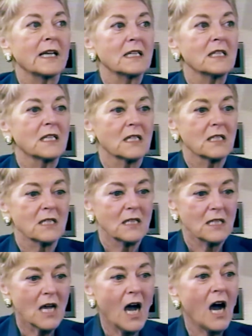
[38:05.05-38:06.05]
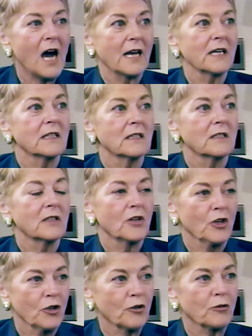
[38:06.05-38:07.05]
it does not
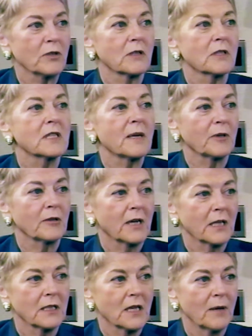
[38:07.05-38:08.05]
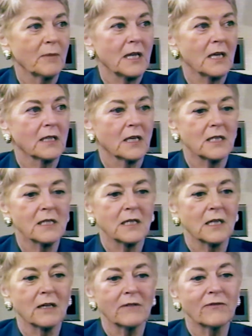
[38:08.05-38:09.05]
hurt the Democratic nominee in
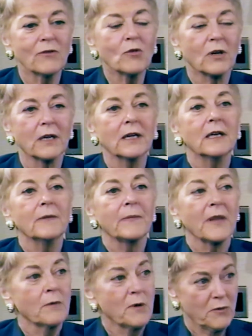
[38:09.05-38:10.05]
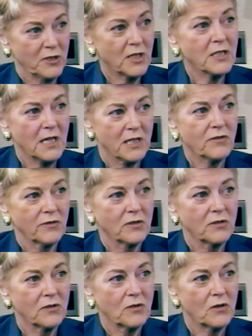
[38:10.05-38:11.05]
nineteen eighty-four, mm. and we were successful
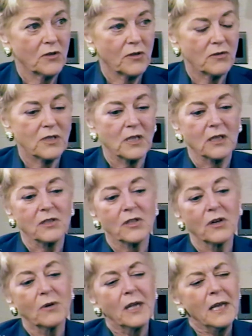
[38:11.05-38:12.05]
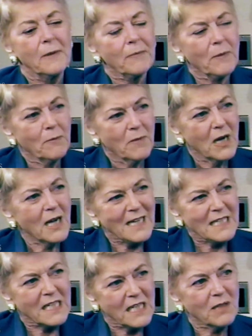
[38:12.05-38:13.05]
in the, all those things. So my
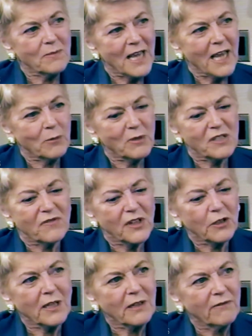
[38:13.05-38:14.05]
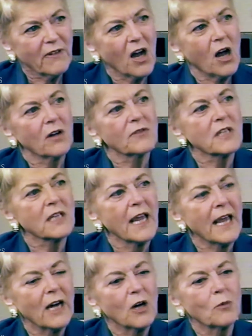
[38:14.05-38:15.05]
Team A was very involved in
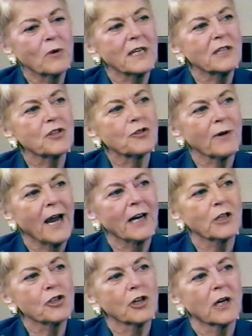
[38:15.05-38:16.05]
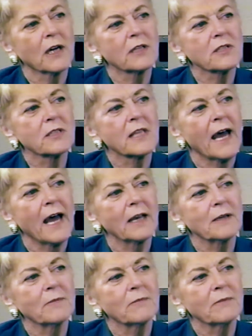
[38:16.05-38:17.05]
how we strategized
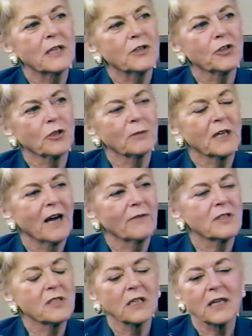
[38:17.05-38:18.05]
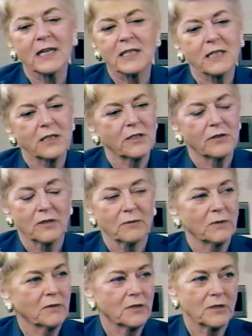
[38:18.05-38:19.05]
that midterm conference. The guys didn't know that
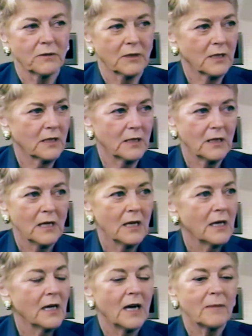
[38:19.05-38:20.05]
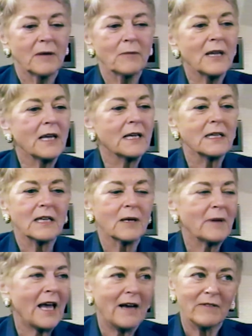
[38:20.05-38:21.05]
we were doing it. Mm-hmm. I mean, we ended
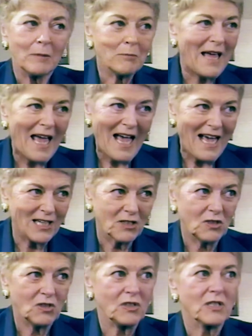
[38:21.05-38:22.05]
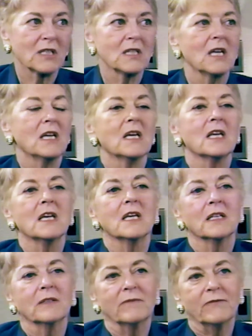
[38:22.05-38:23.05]
up having panels
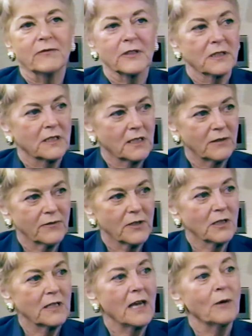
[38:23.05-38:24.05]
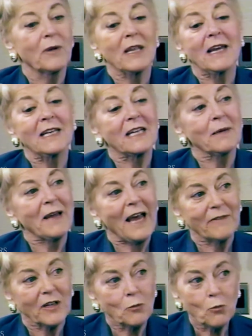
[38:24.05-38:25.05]
in Philadelphia, and we ended up
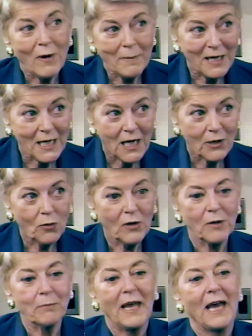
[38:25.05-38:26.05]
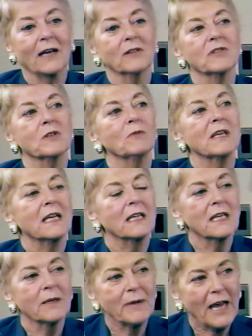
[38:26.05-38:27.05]
having women on all the panels, and we
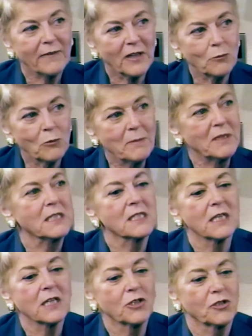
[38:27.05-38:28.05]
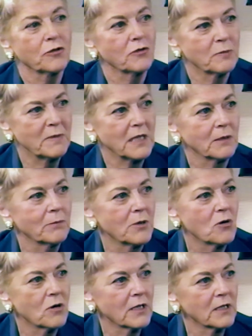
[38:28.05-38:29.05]
ended up having women's issues being
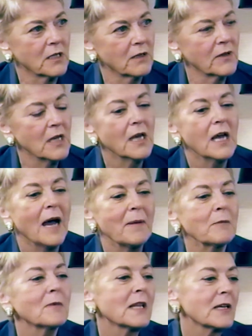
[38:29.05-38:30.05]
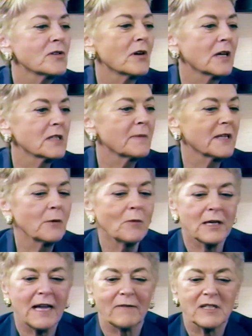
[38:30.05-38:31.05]
part of. I mean, when they talked about, they
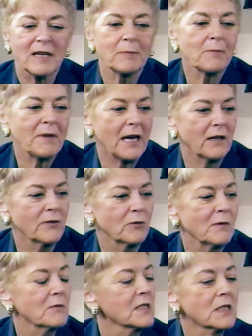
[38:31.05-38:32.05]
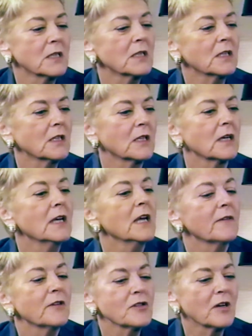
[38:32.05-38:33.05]
wanted to have a separate panel for women, we said, no, no, no, no,
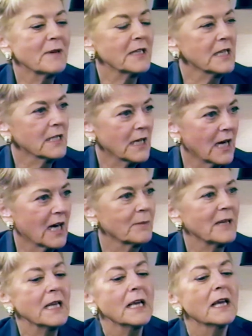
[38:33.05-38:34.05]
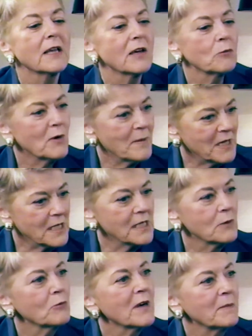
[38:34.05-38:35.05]
you're talking about the economy. Women,
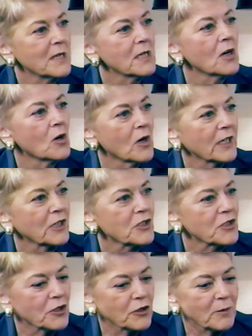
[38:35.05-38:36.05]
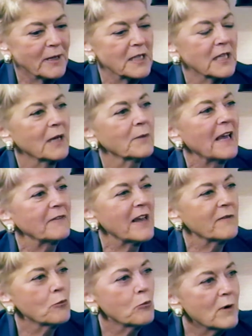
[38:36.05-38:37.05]
women are concerned about the economy. You have to
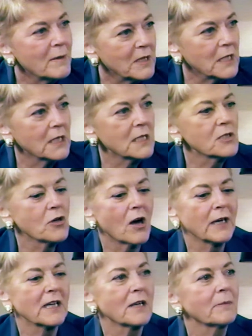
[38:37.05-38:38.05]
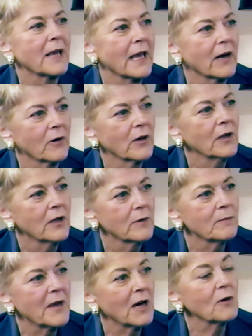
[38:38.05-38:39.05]
have women talking about,
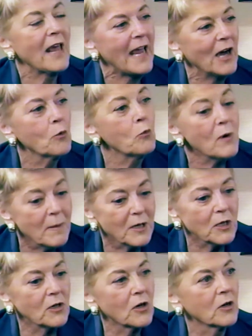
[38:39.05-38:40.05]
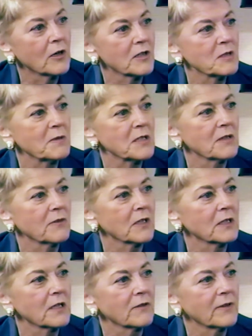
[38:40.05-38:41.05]
about how women are
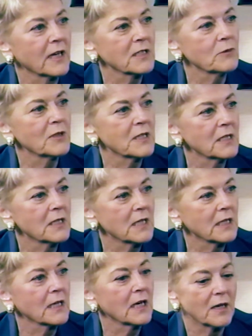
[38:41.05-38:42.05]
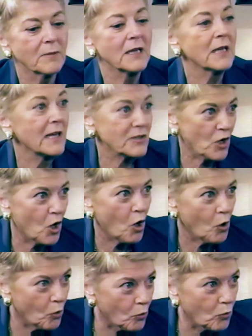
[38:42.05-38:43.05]
specifically affected within the economy as a
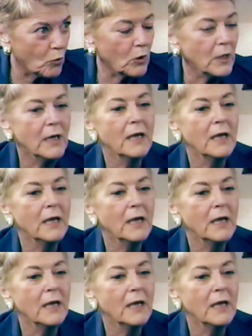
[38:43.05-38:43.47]
whole.